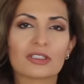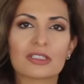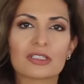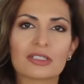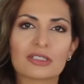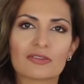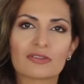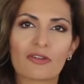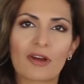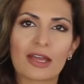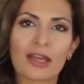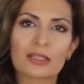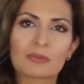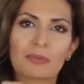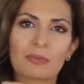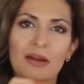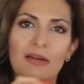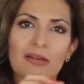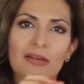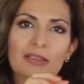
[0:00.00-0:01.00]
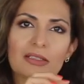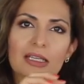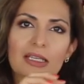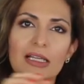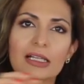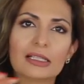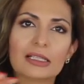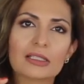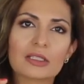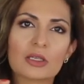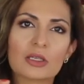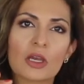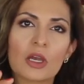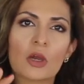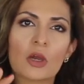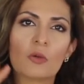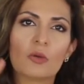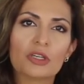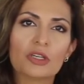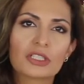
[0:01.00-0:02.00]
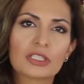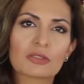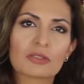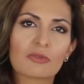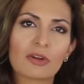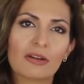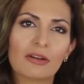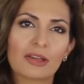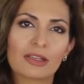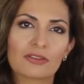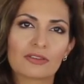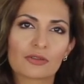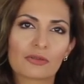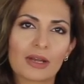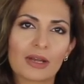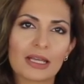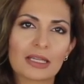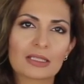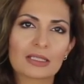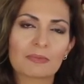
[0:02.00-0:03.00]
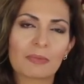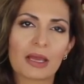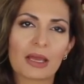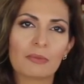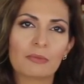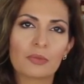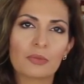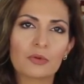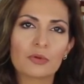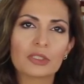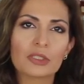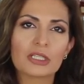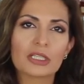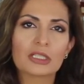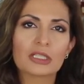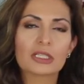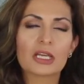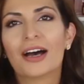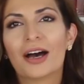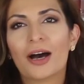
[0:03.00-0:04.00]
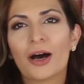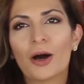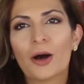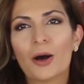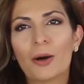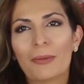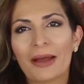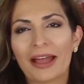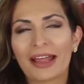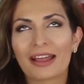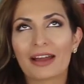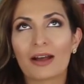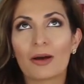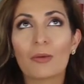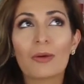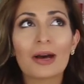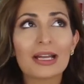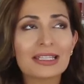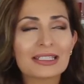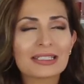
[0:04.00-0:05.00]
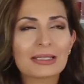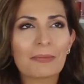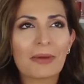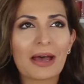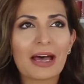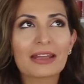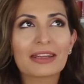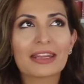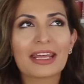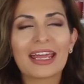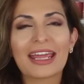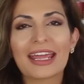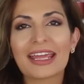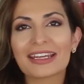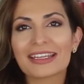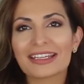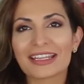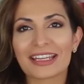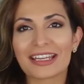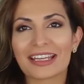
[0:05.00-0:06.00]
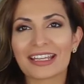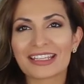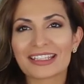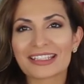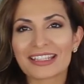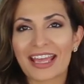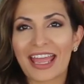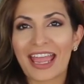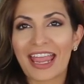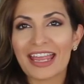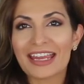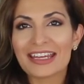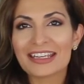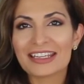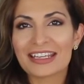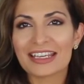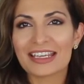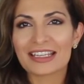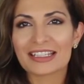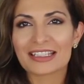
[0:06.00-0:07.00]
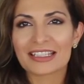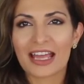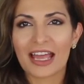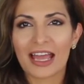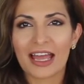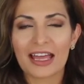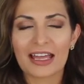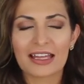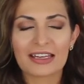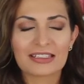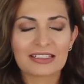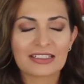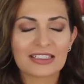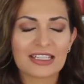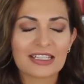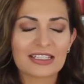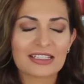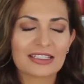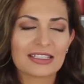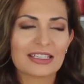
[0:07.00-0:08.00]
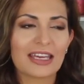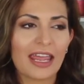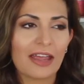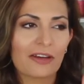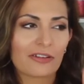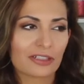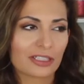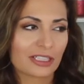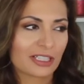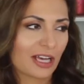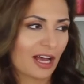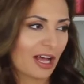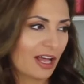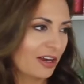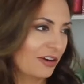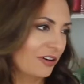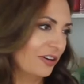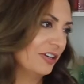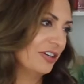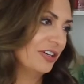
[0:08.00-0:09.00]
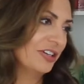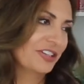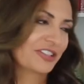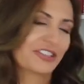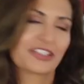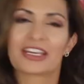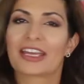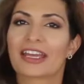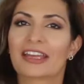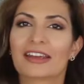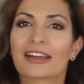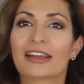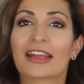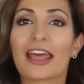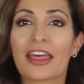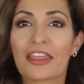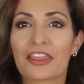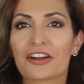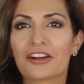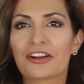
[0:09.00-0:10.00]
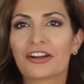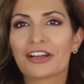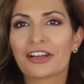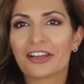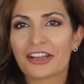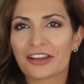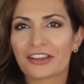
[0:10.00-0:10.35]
these transparent heels, which is very trends by booties. Oh my god, what's about the 80s? 80s and these neon colors and leather.